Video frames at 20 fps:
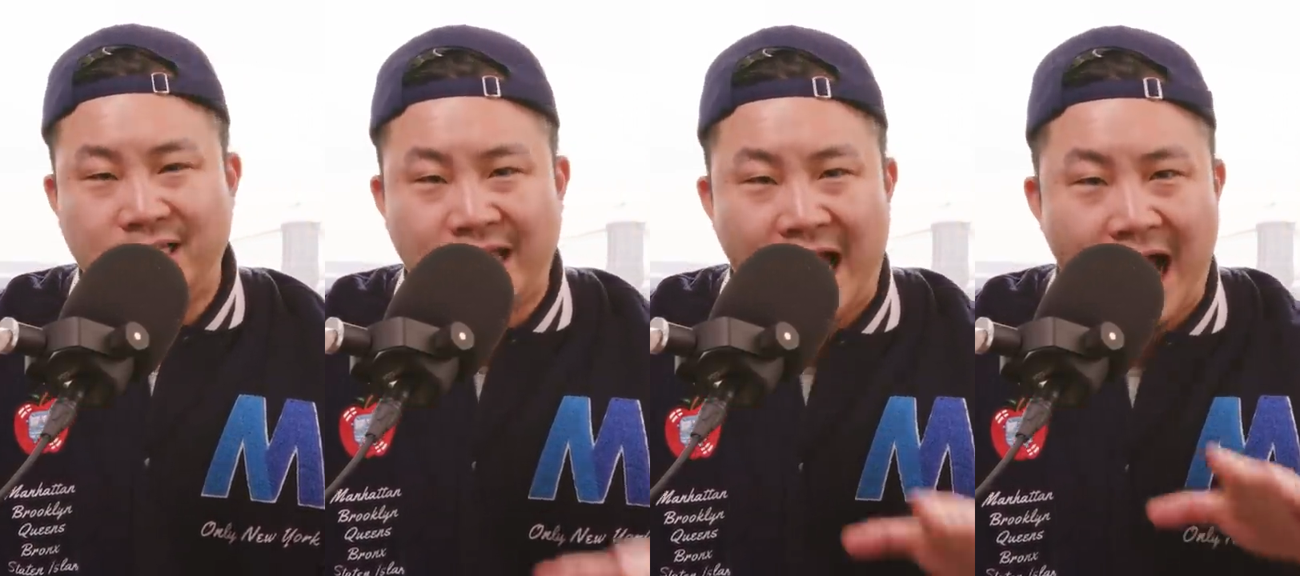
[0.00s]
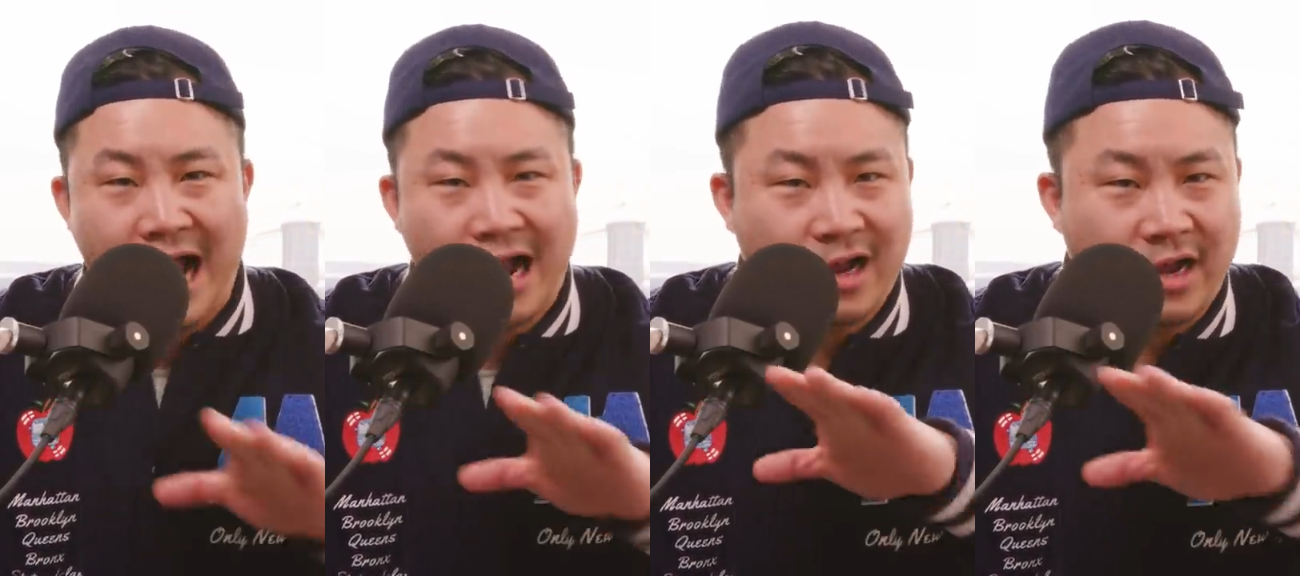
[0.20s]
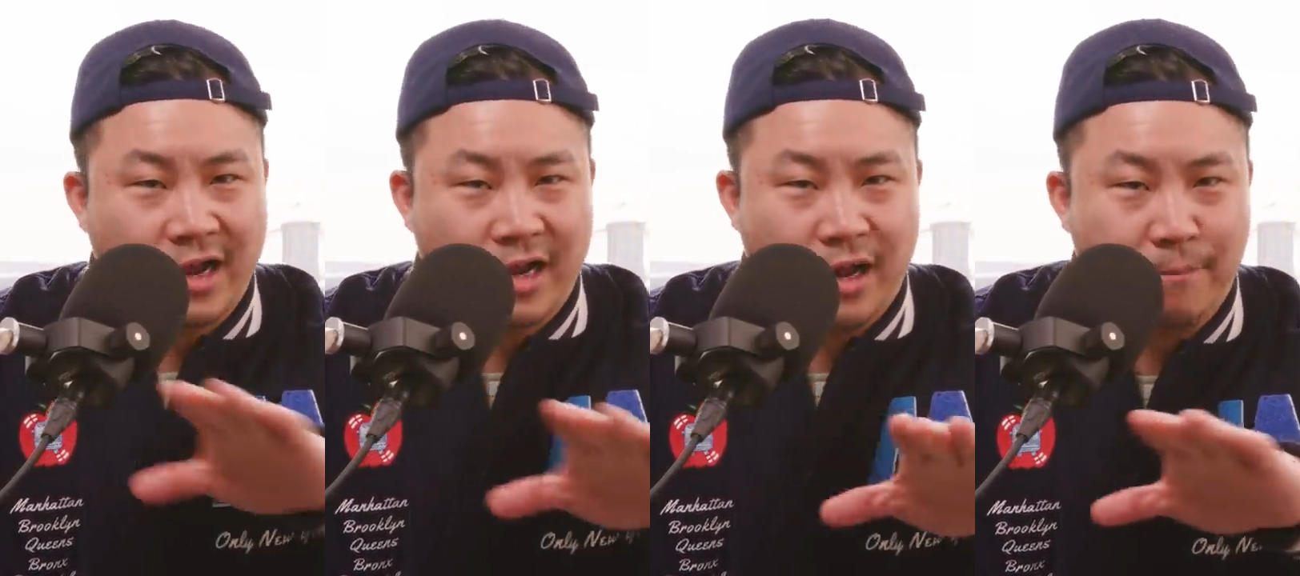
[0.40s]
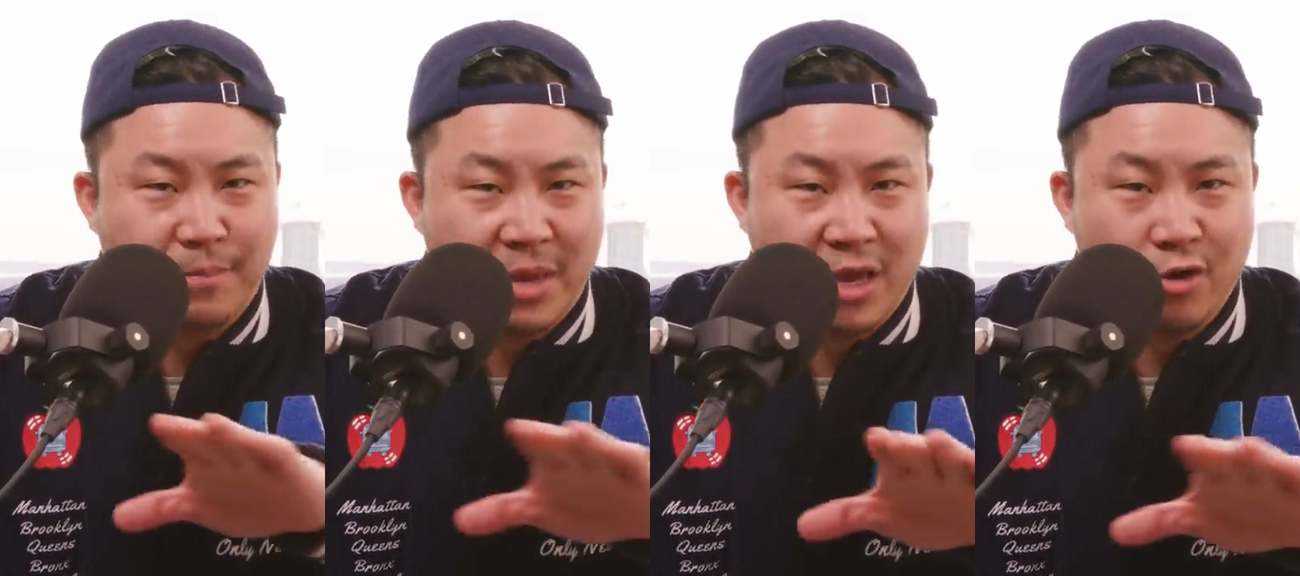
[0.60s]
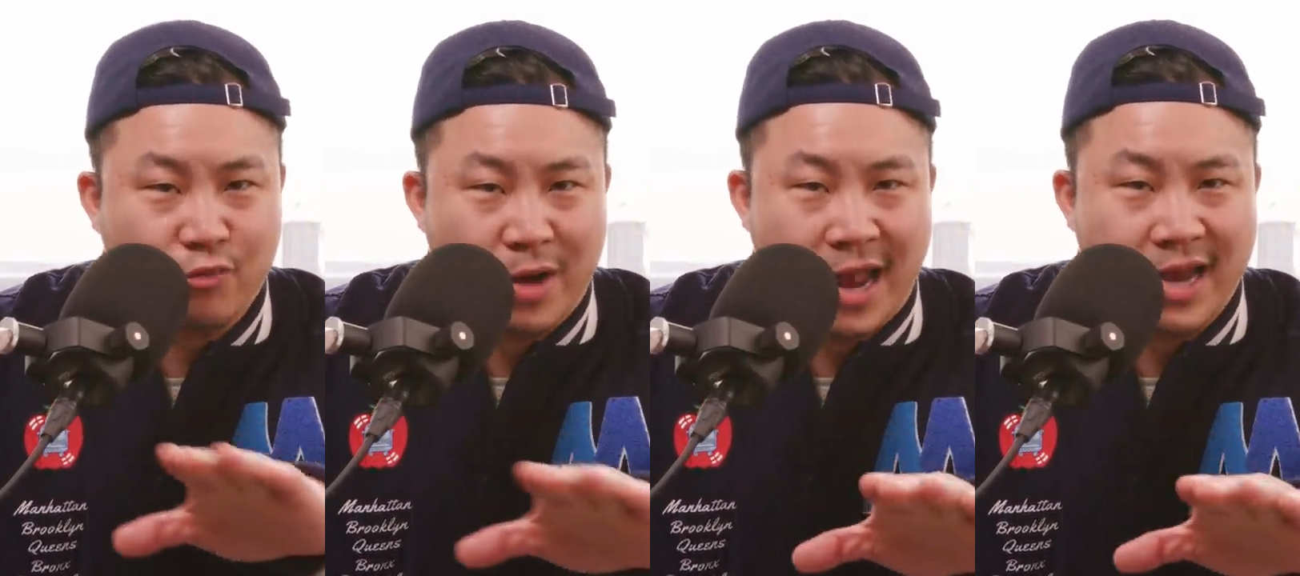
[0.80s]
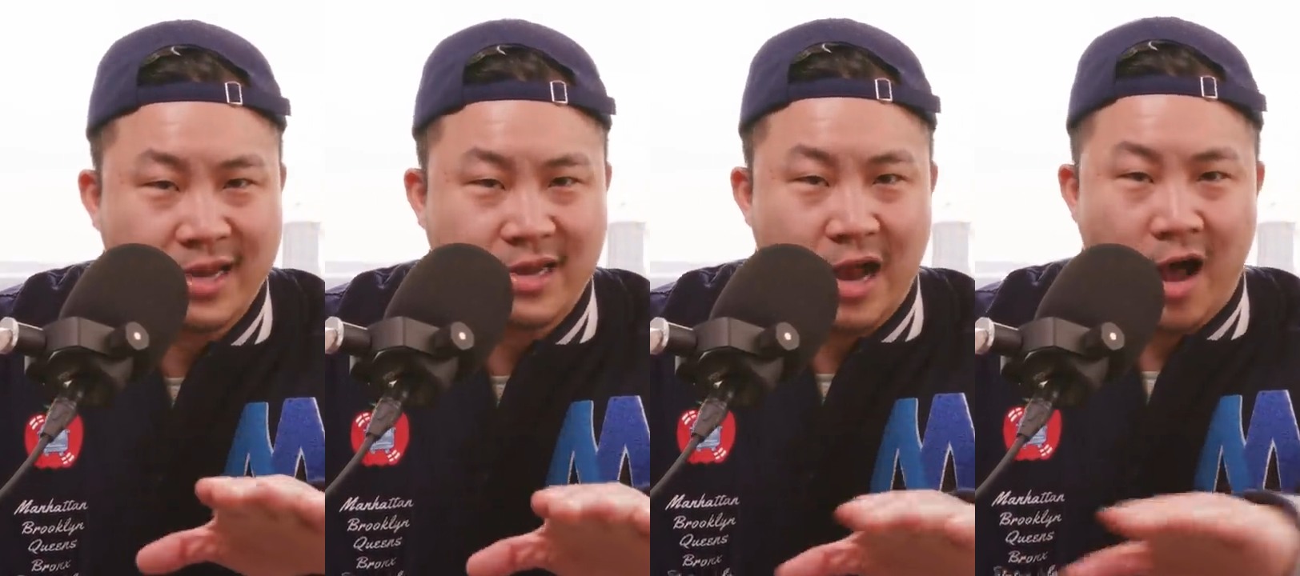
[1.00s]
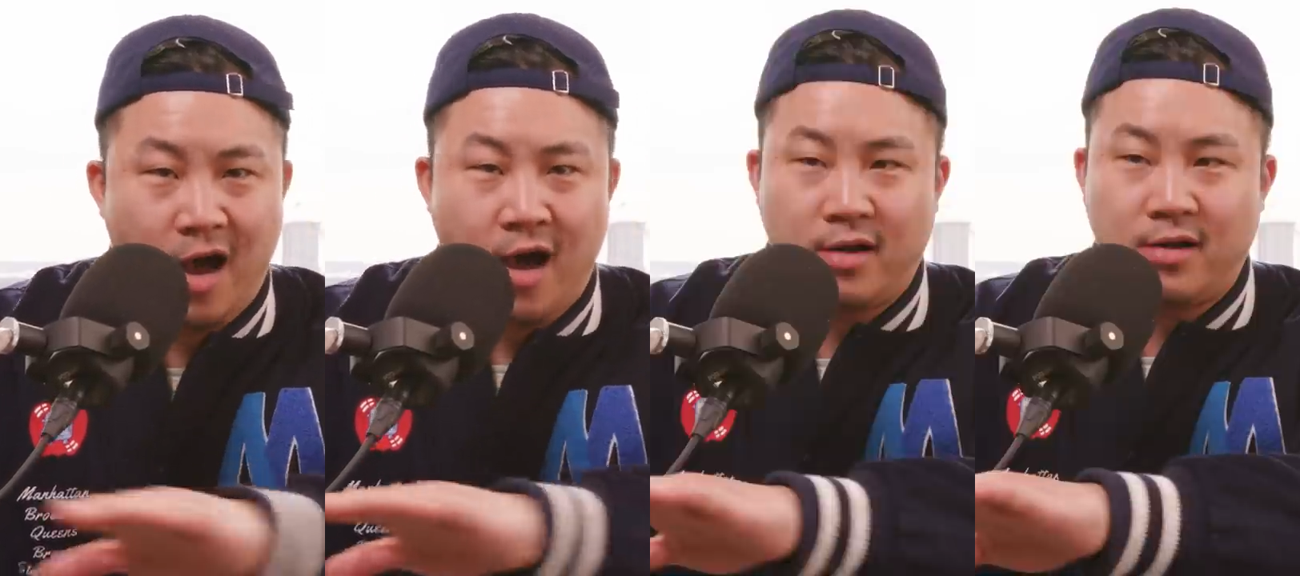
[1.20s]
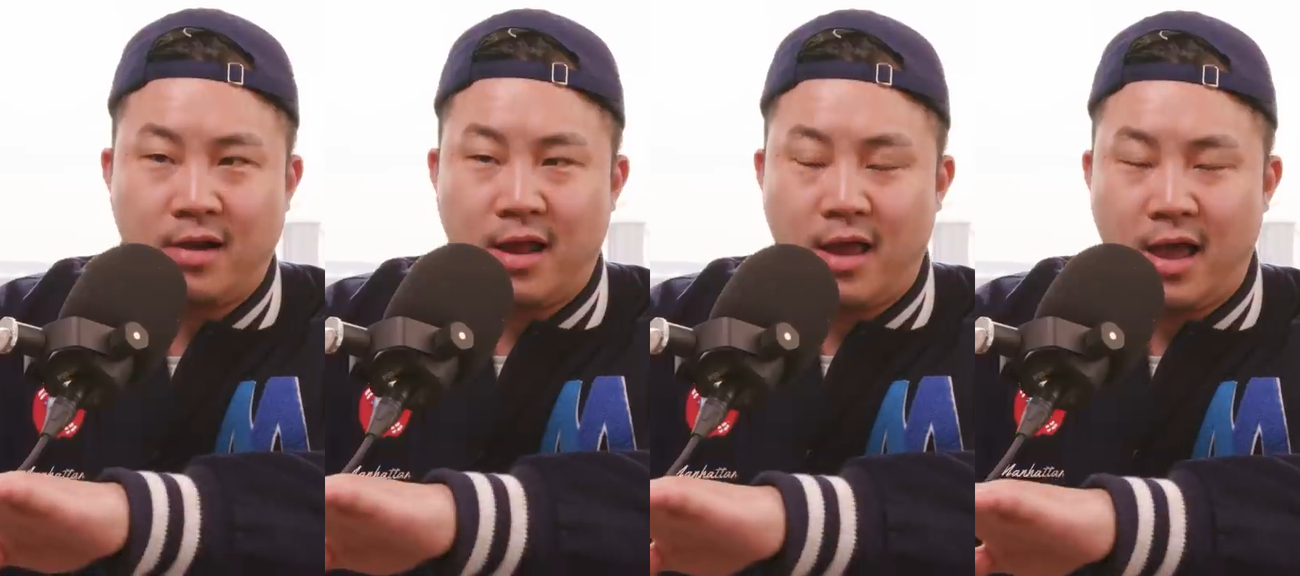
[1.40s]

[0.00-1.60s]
It's not going to be Red Dawn